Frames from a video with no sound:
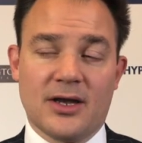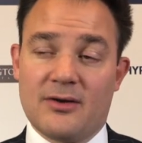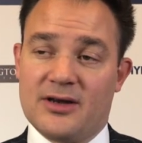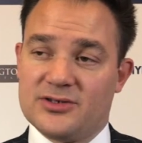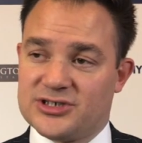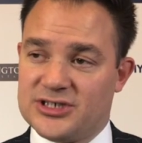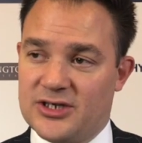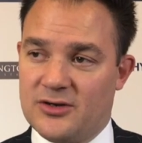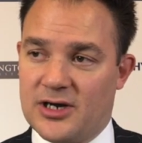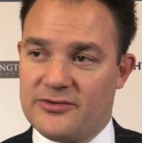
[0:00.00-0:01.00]
Great to see
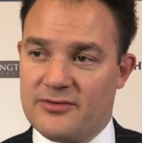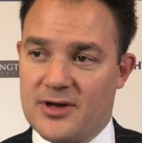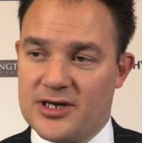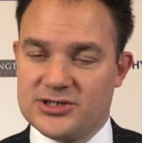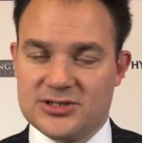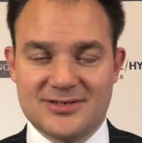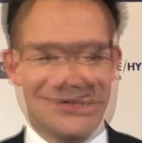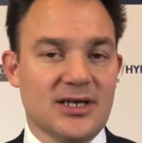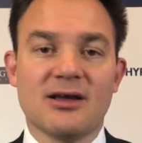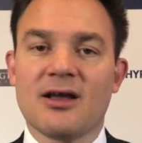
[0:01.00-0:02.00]
you, Andras.
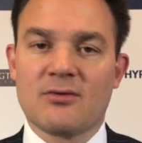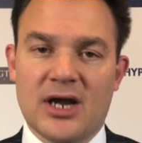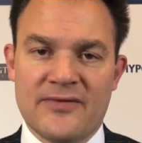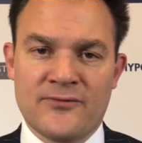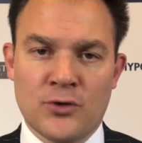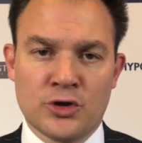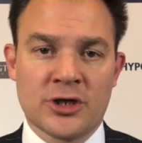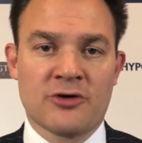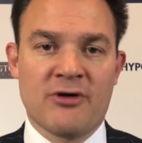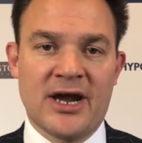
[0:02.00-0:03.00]
Great food,
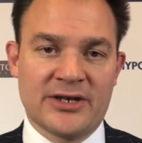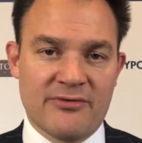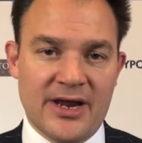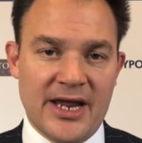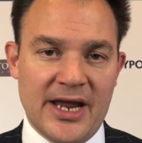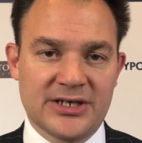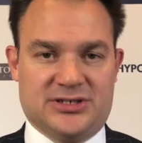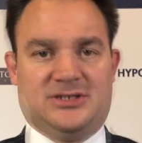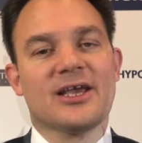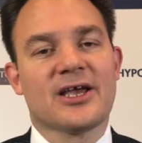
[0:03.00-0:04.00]
great
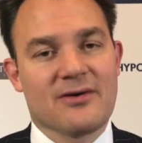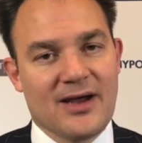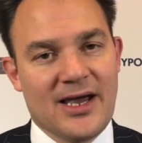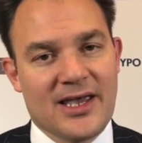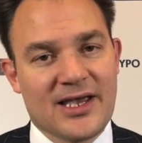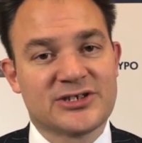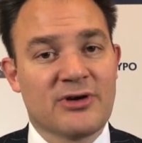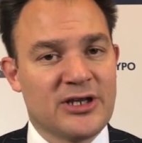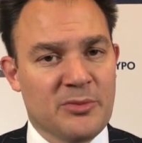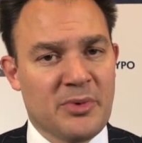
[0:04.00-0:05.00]
drinks. Craig, it's
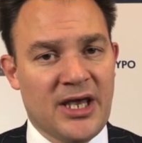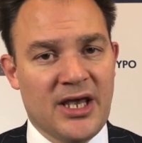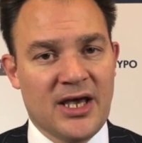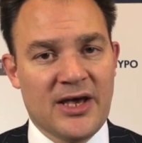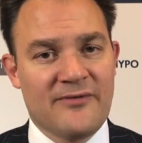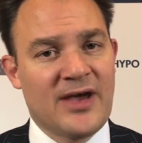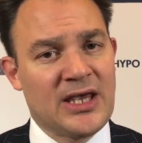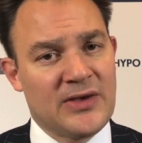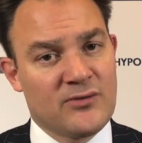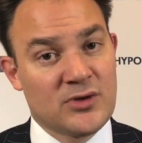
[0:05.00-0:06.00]
great to be here.
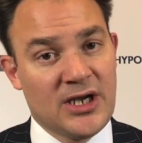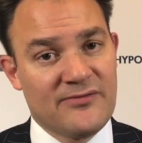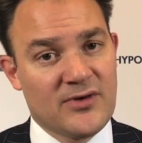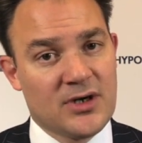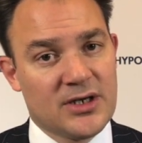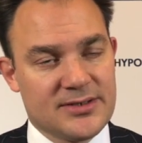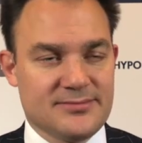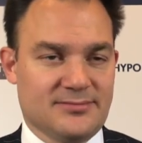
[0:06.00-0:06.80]
Thank you for the invite.